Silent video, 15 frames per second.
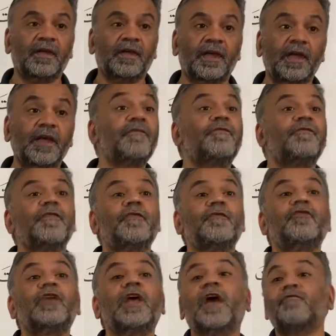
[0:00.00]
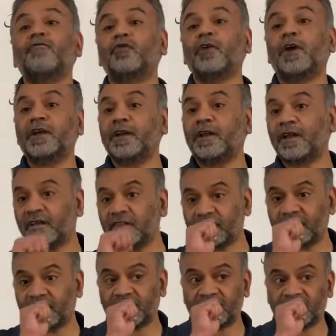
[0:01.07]
if we would have to analyze
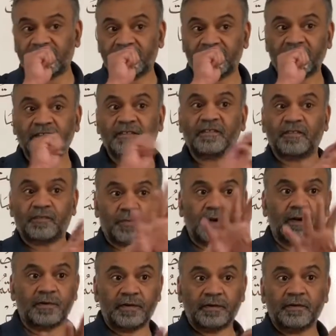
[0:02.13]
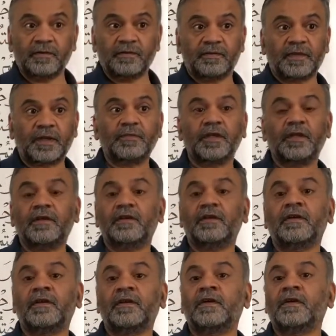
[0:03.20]
this, this is probably something
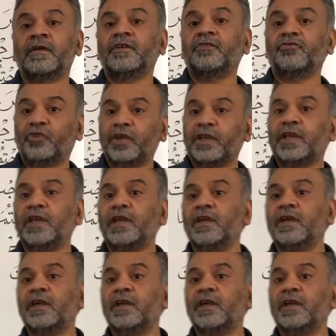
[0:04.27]
tricky.